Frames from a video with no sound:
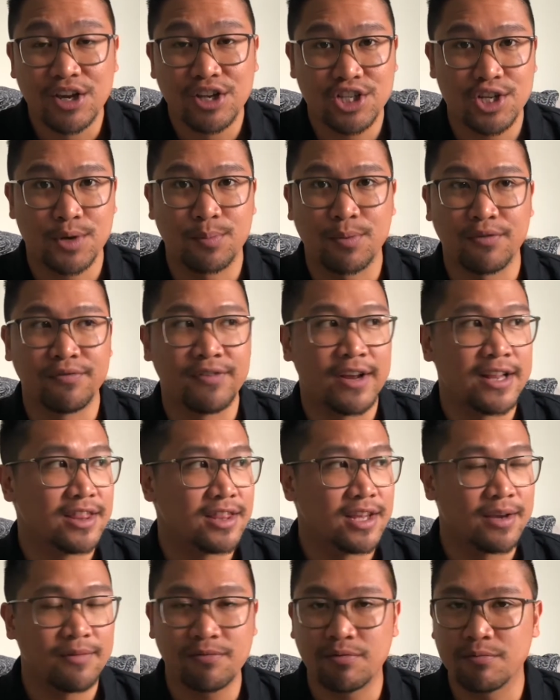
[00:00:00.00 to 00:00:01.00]
to prevent
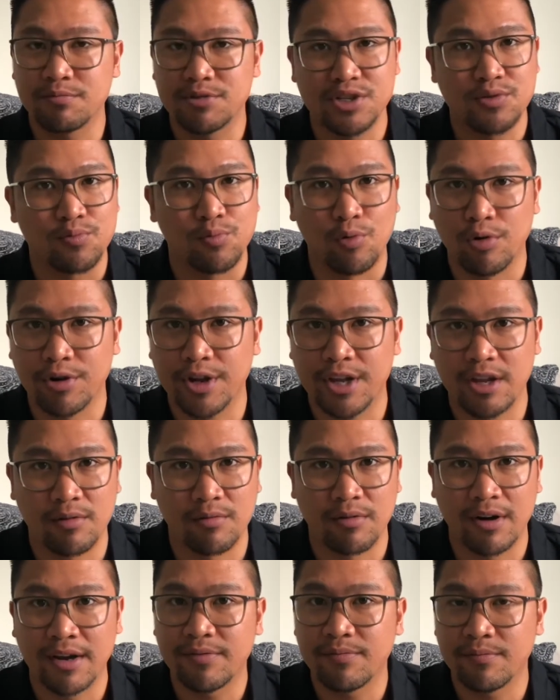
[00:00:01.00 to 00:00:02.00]
them from just walking
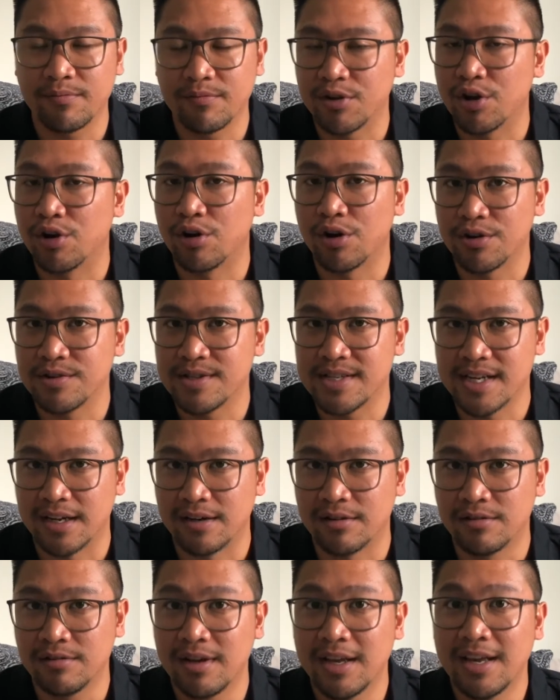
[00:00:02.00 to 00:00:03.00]
away from your
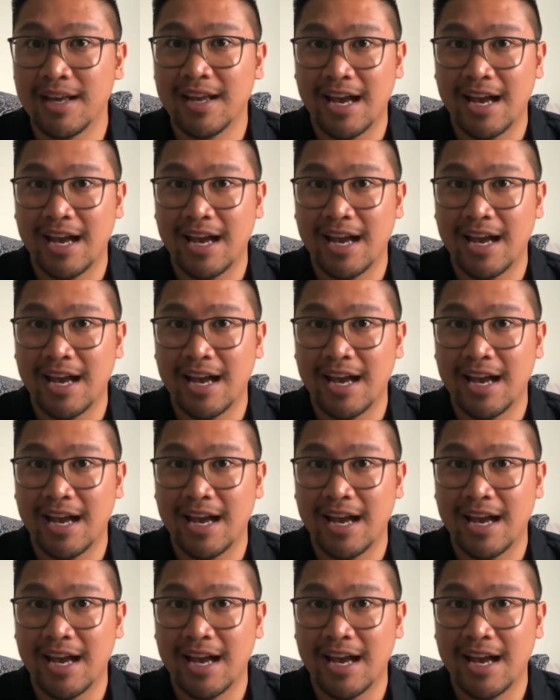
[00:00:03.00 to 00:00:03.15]
hotel